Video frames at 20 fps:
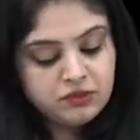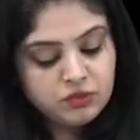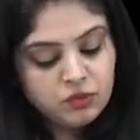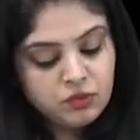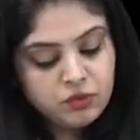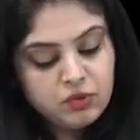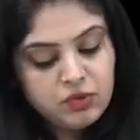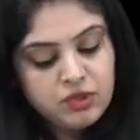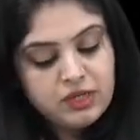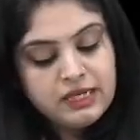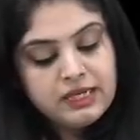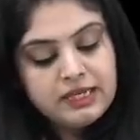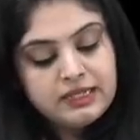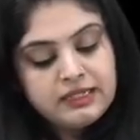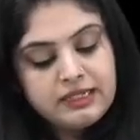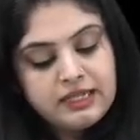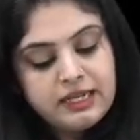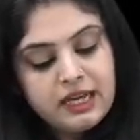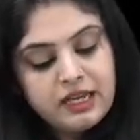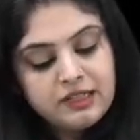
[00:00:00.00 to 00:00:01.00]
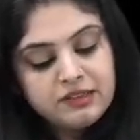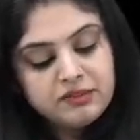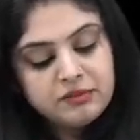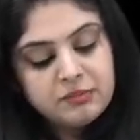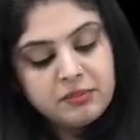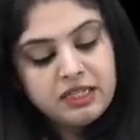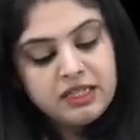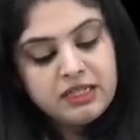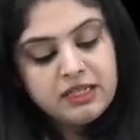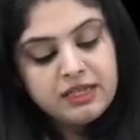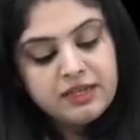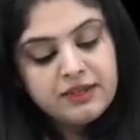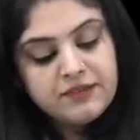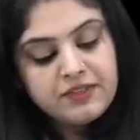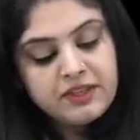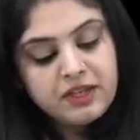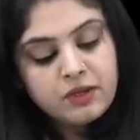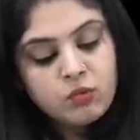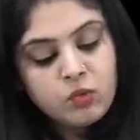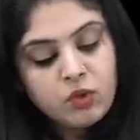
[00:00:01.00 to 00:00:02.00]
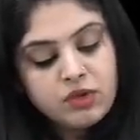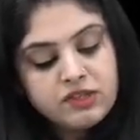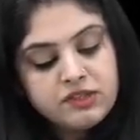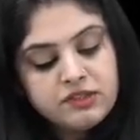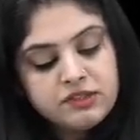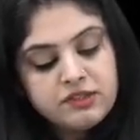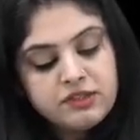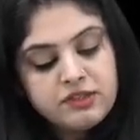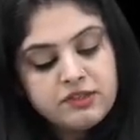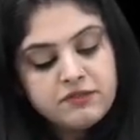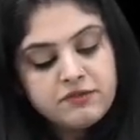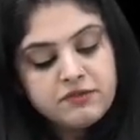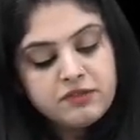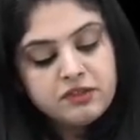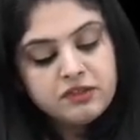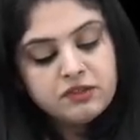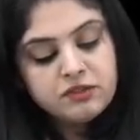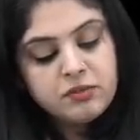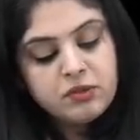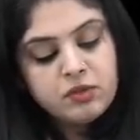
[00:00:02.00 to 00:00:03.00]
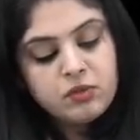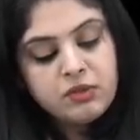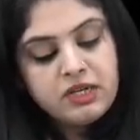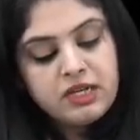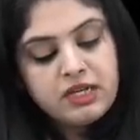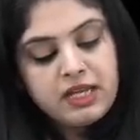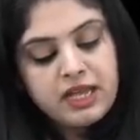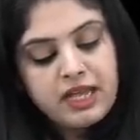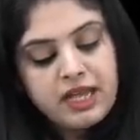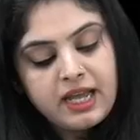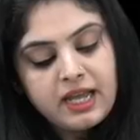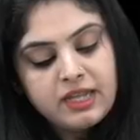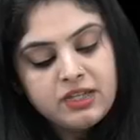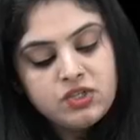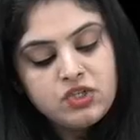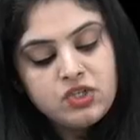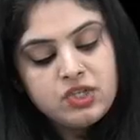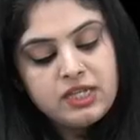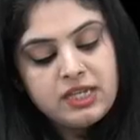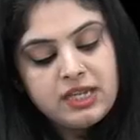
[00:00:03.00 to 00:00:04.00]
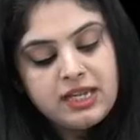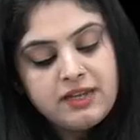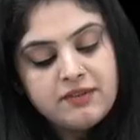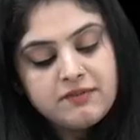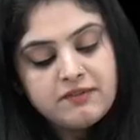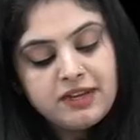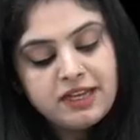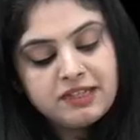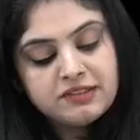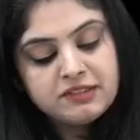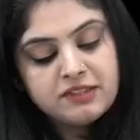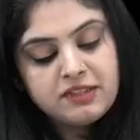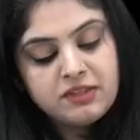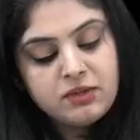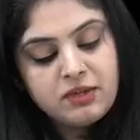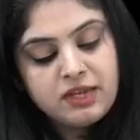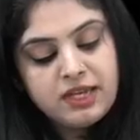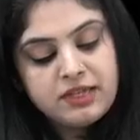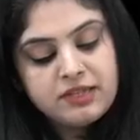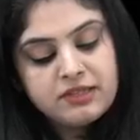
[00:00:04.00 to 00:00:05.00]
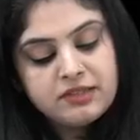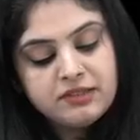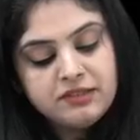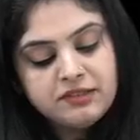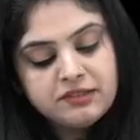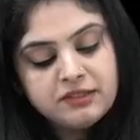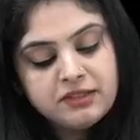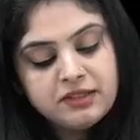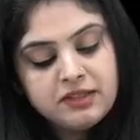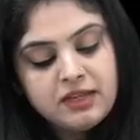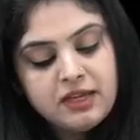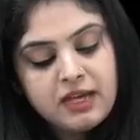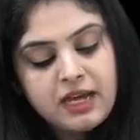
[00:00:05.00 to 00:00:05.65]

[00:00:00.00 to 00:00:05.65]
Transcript: So they ask me that what is the difference between IgA vasculitis,